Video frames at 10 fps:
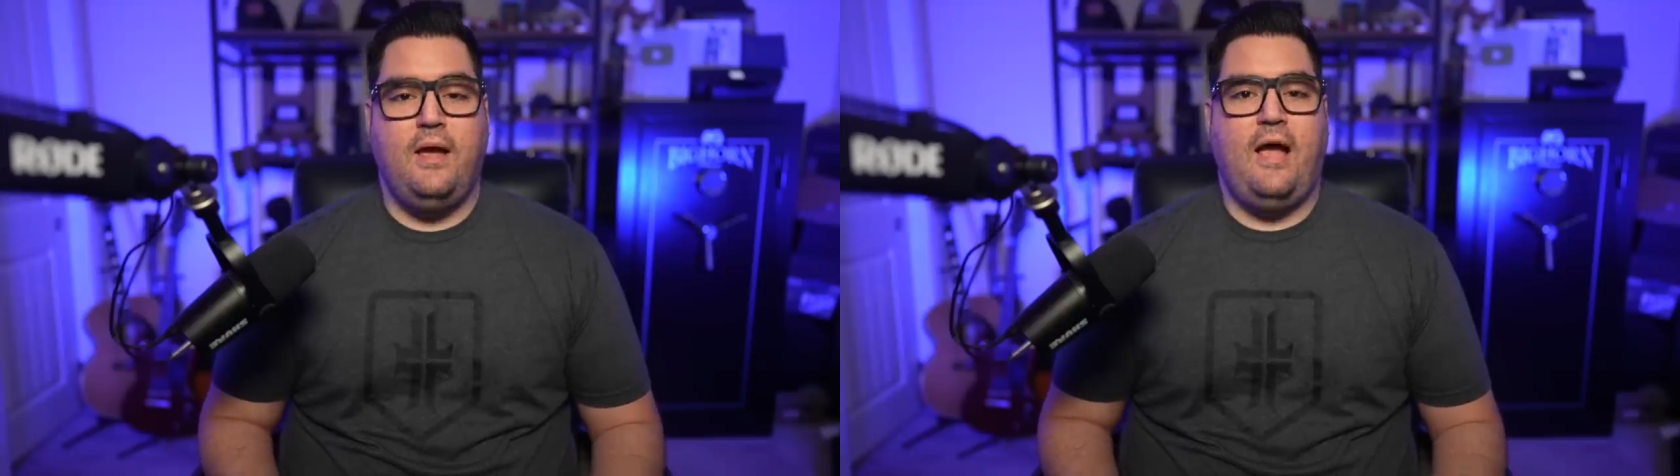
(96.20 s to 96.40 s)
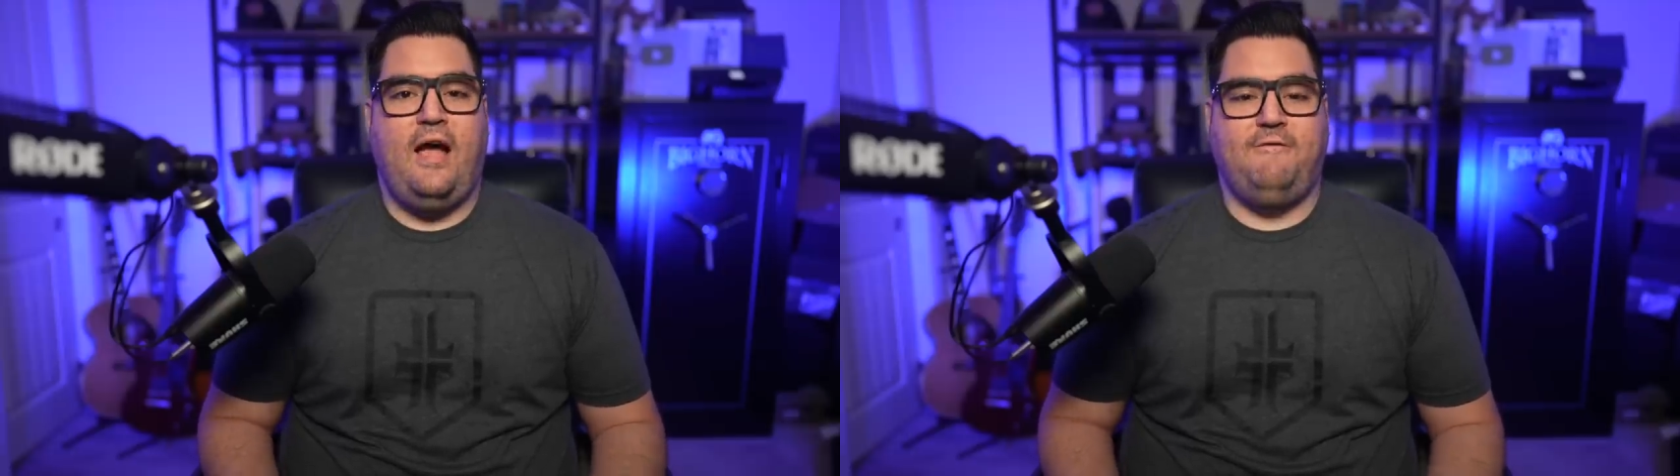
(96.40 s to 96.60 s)

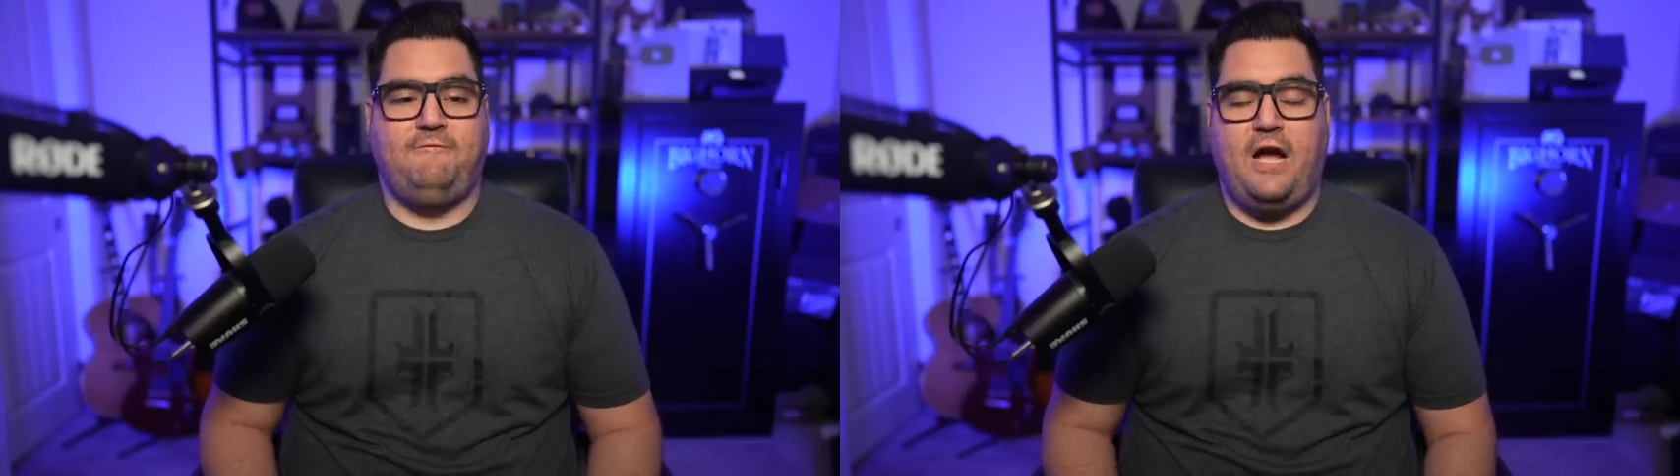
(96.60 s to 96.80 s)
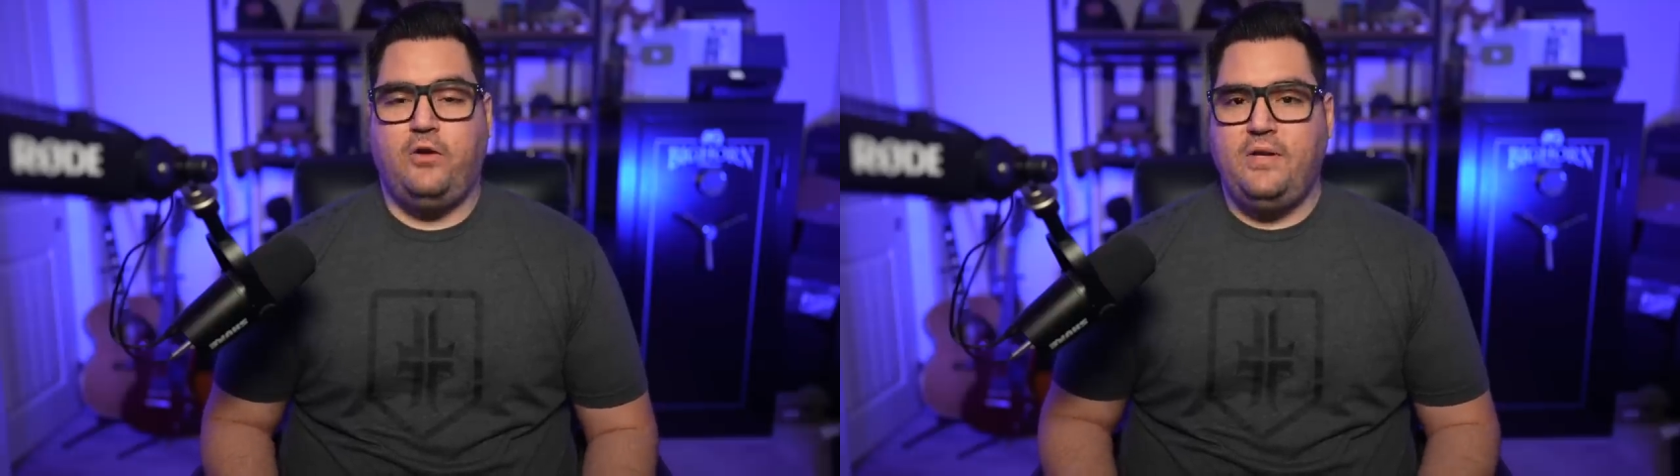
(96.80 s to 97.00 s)
have
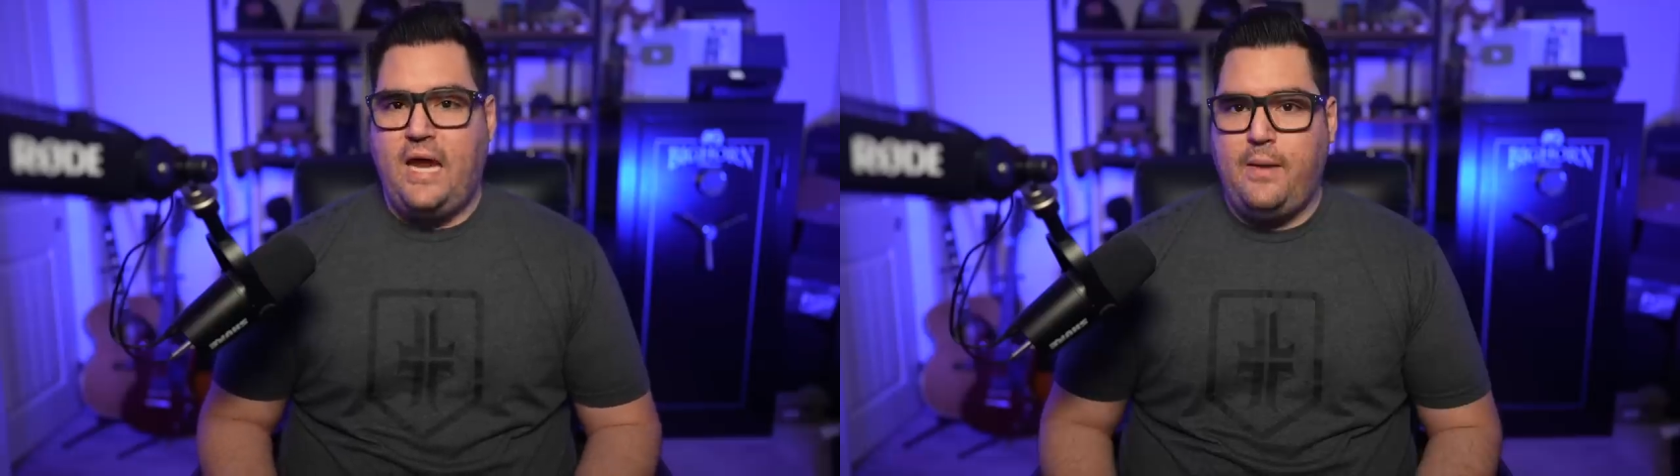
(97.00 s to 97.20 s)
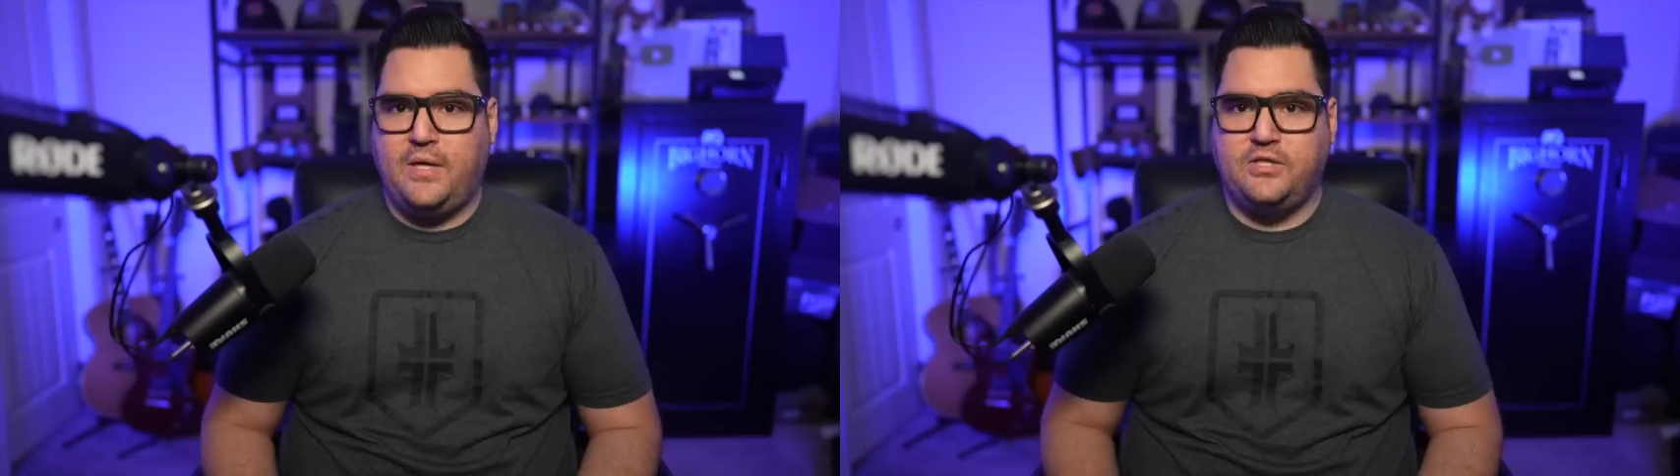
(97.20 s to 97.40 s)
filed an
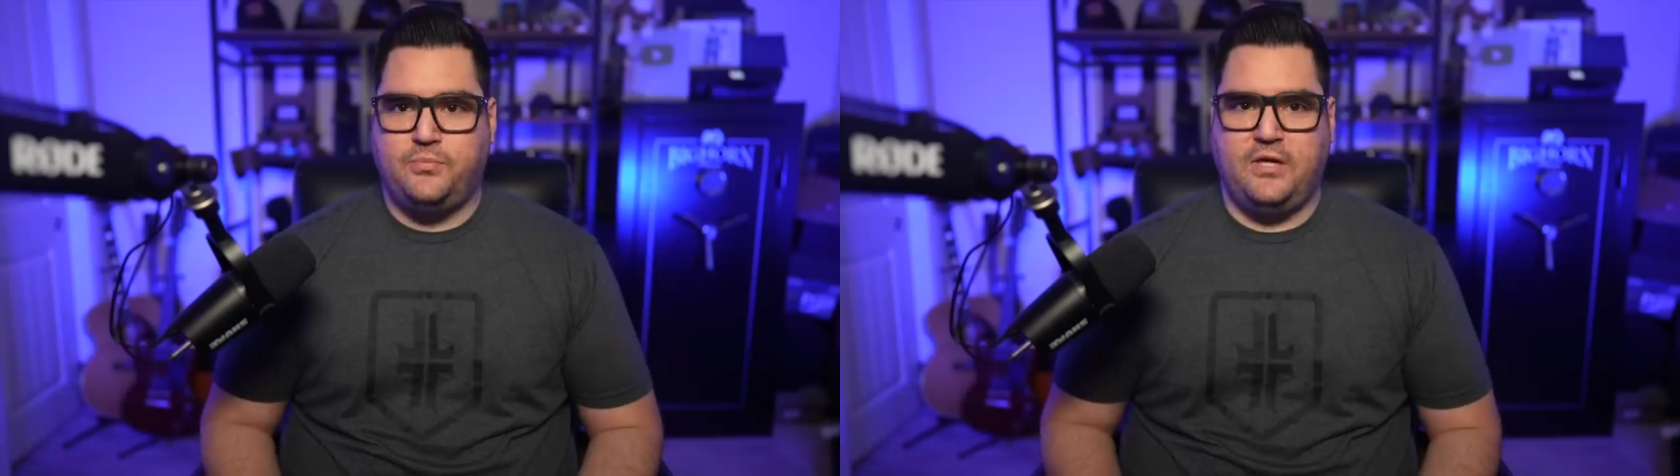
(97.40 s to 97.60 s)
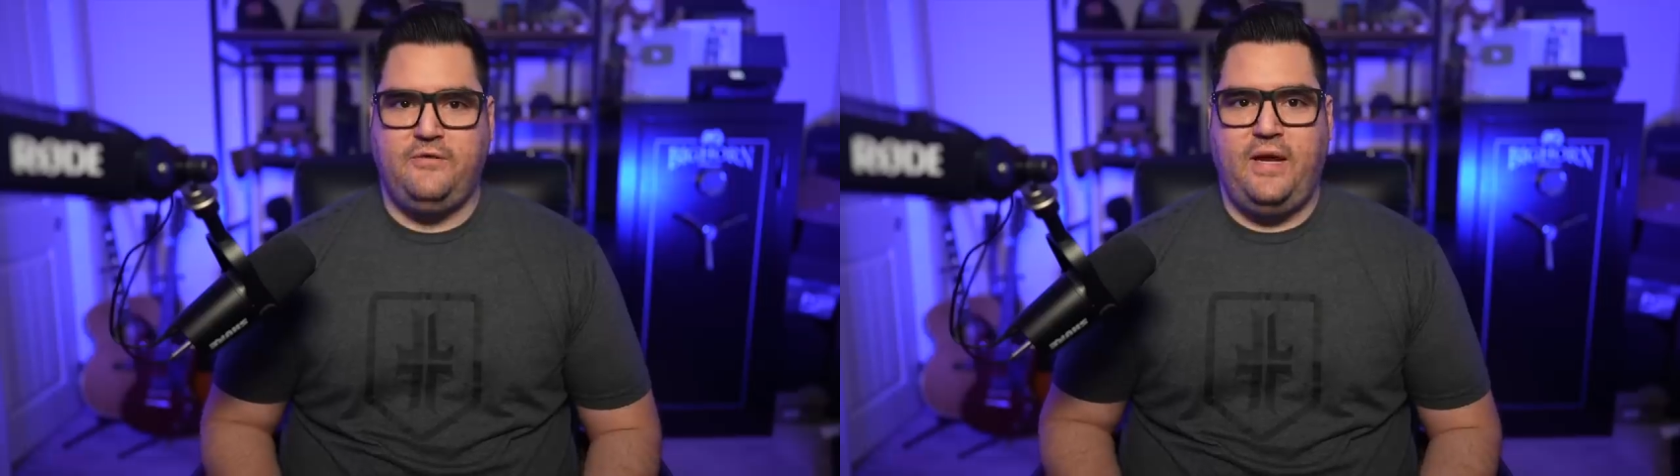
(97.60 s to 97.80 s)
amicus brief